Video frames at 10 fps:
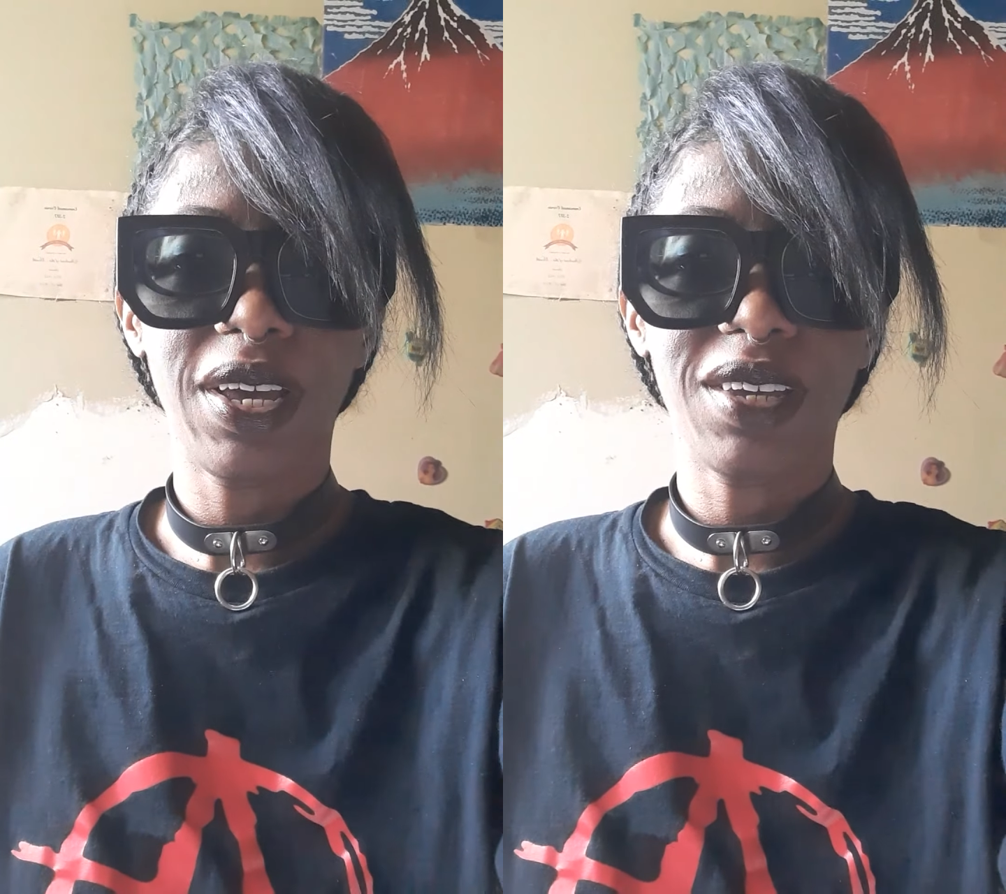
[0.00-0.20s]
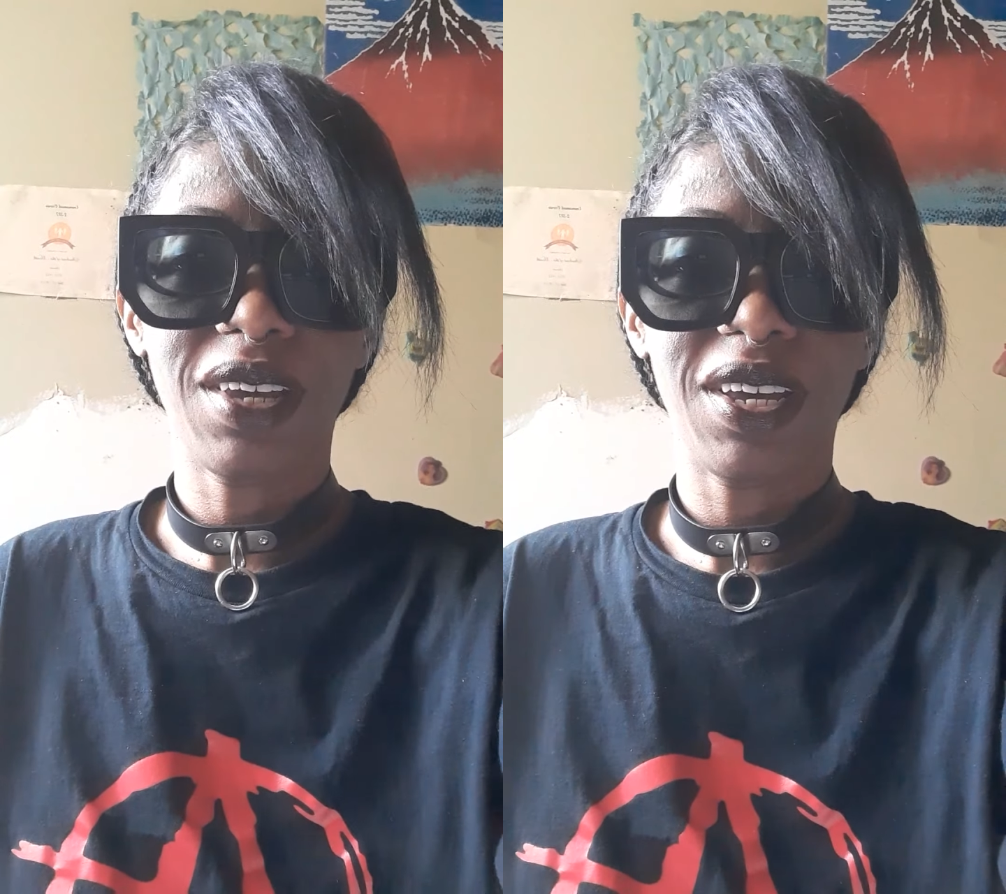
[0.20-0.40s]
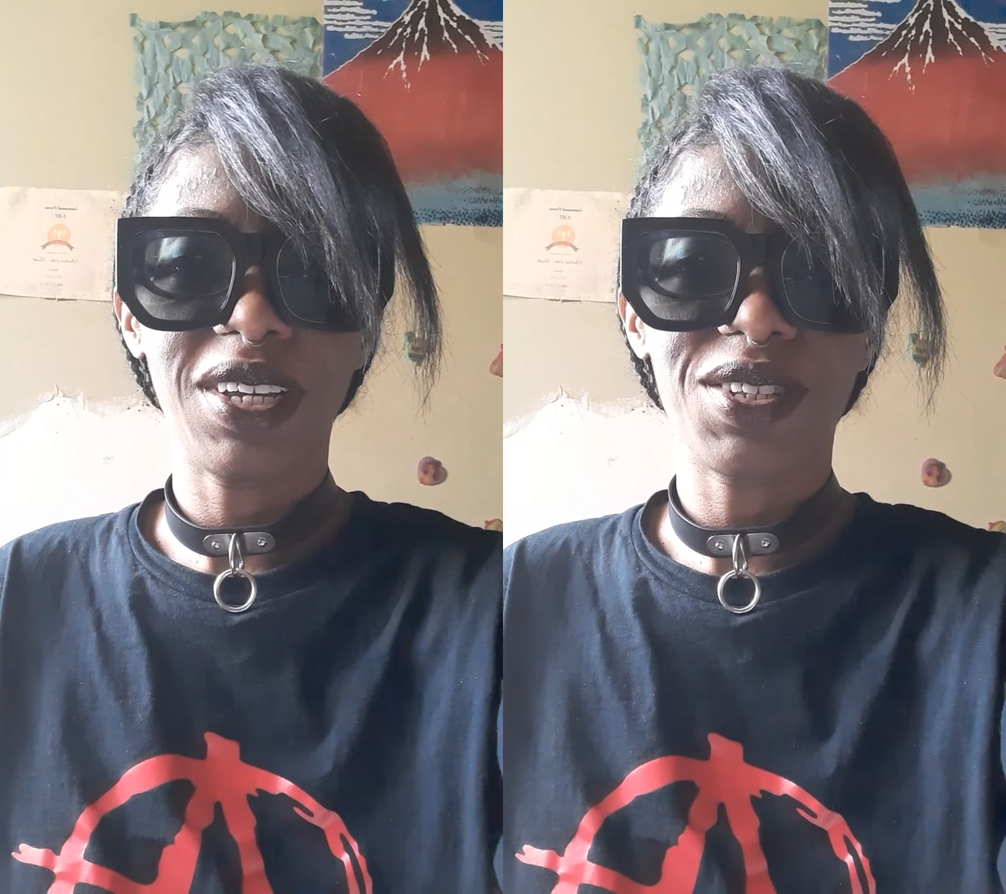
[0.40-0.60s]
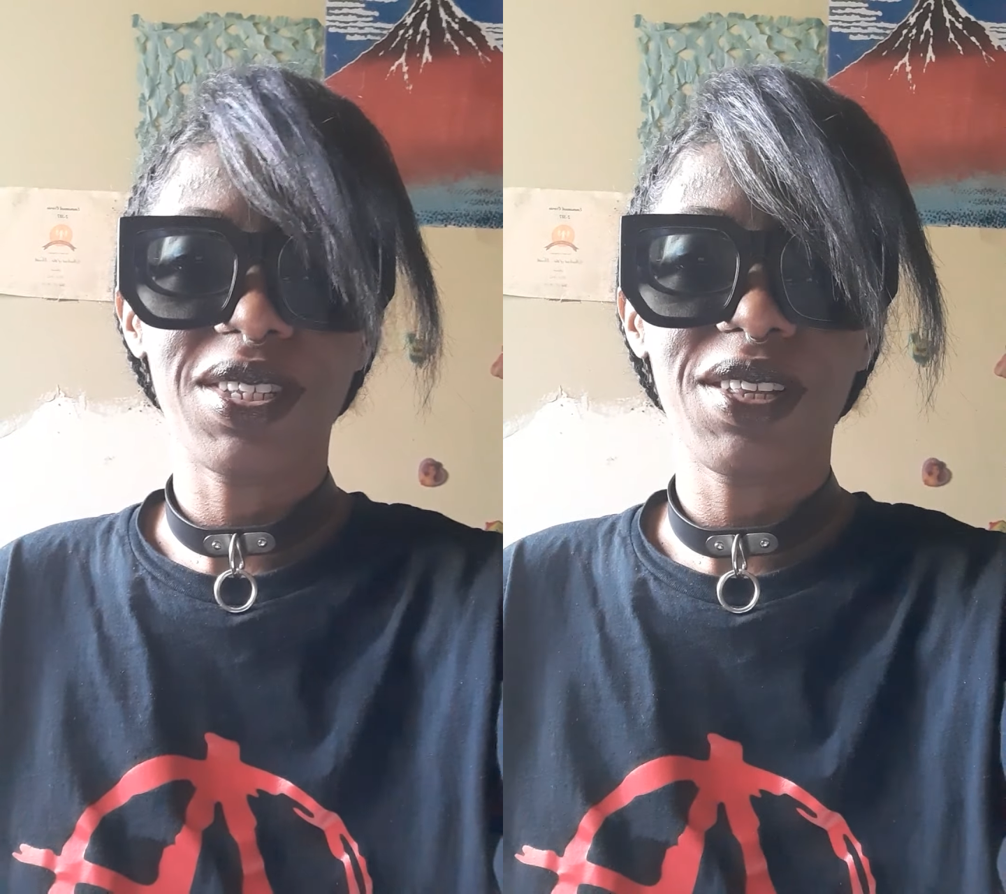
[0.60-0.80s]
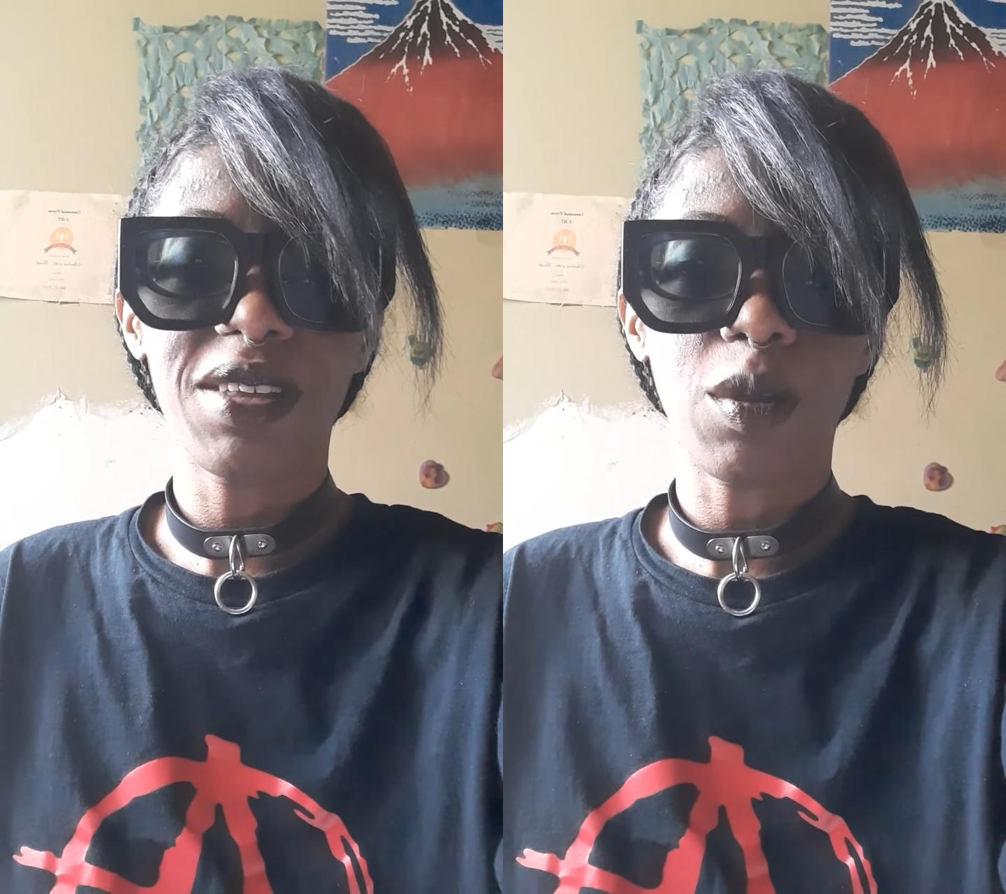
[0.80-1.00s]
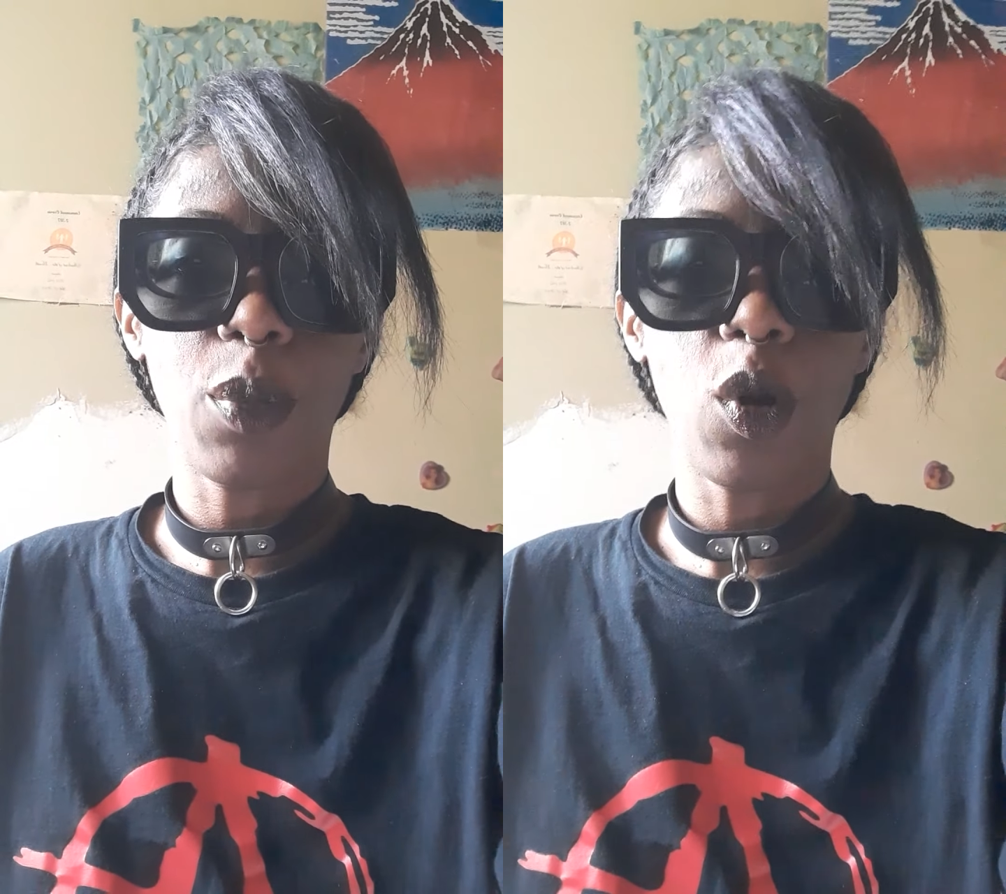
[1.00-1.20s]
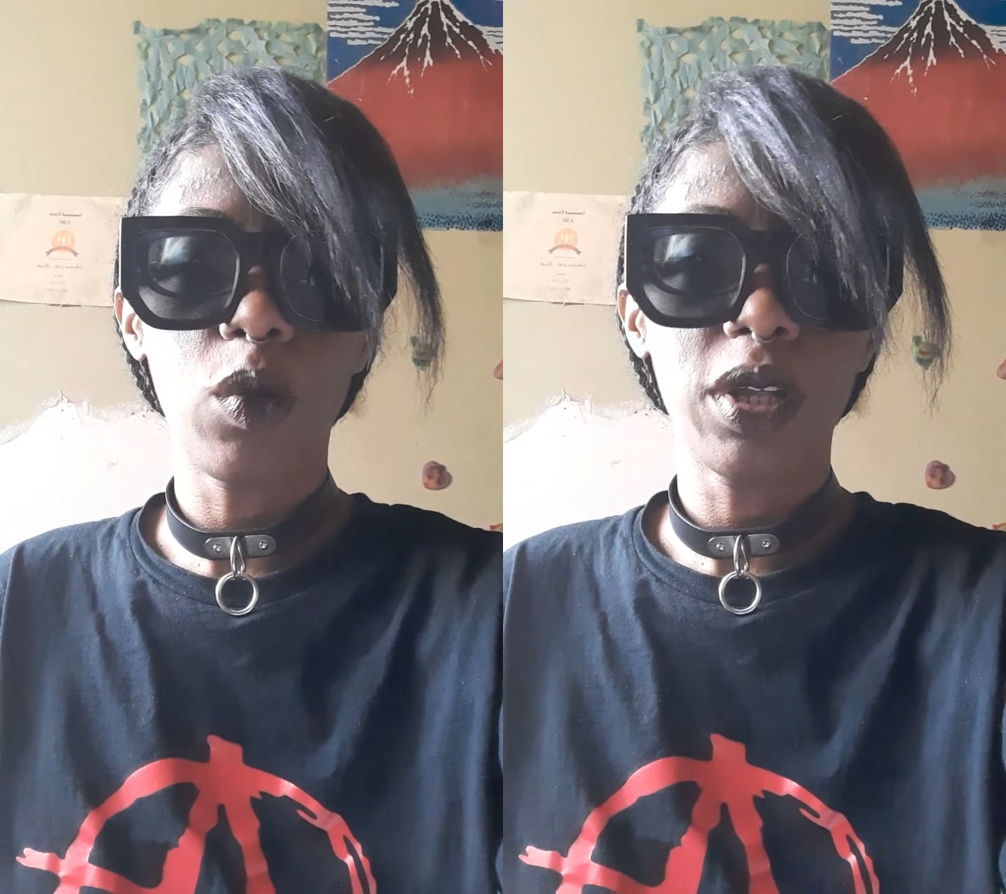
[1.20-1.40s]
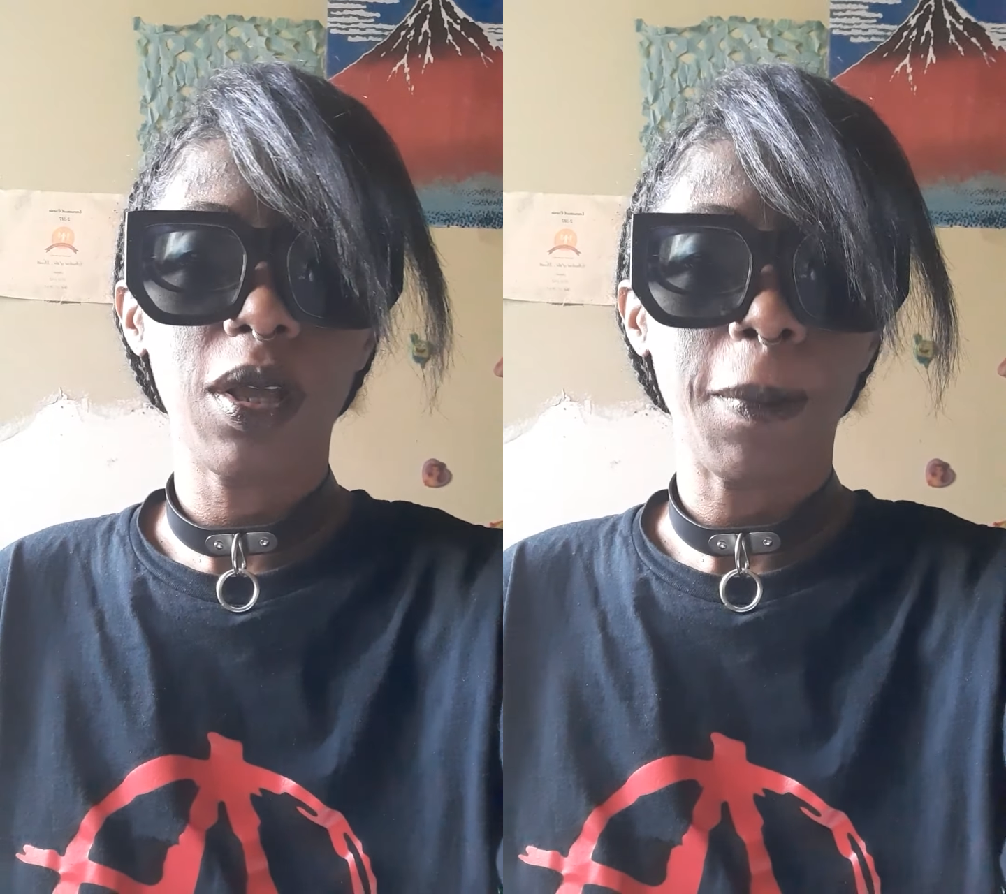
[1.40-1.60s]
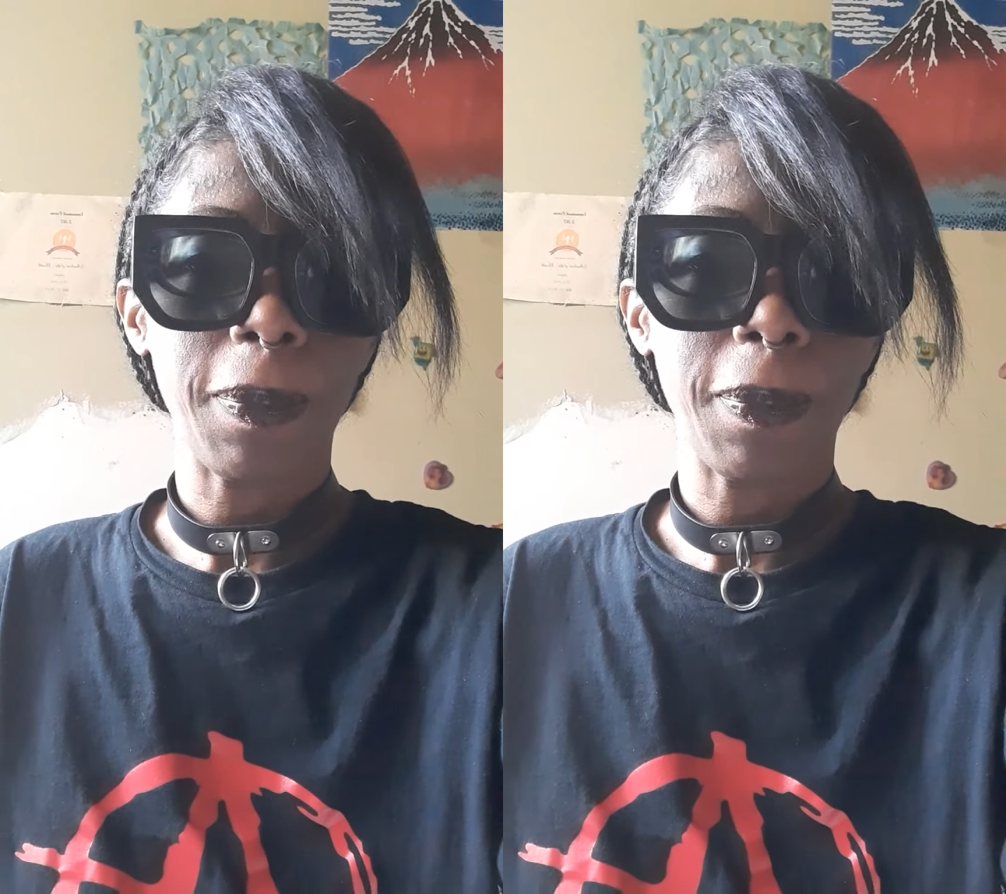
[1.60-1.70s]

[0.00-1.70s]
aka Seela the Poet,